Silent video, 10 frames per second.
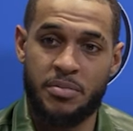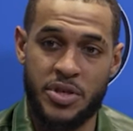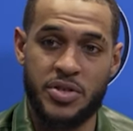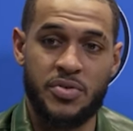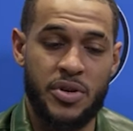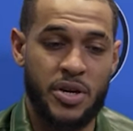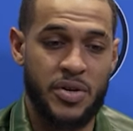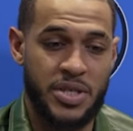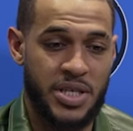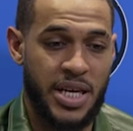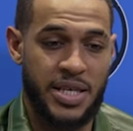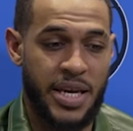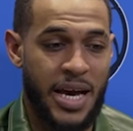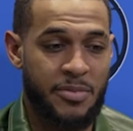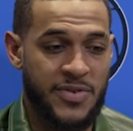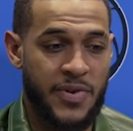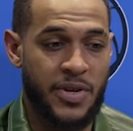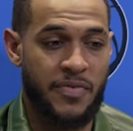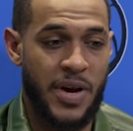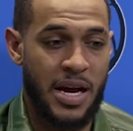But you know, and just like the atmosphere
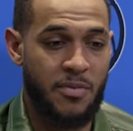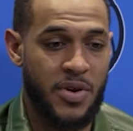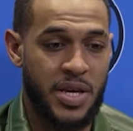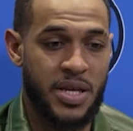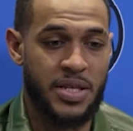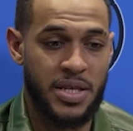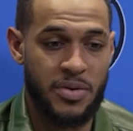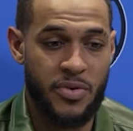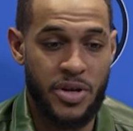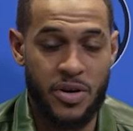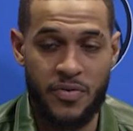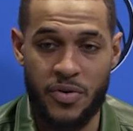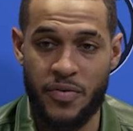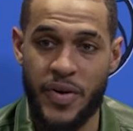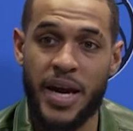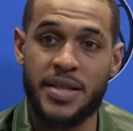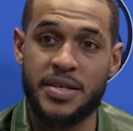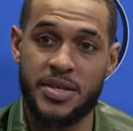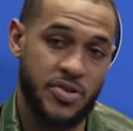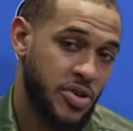and the vibe within the team, we know for a fact
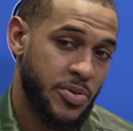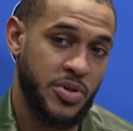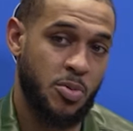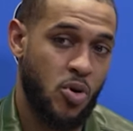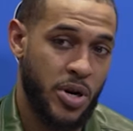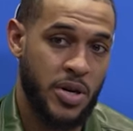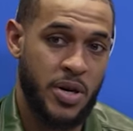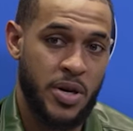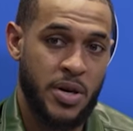that this trip is important.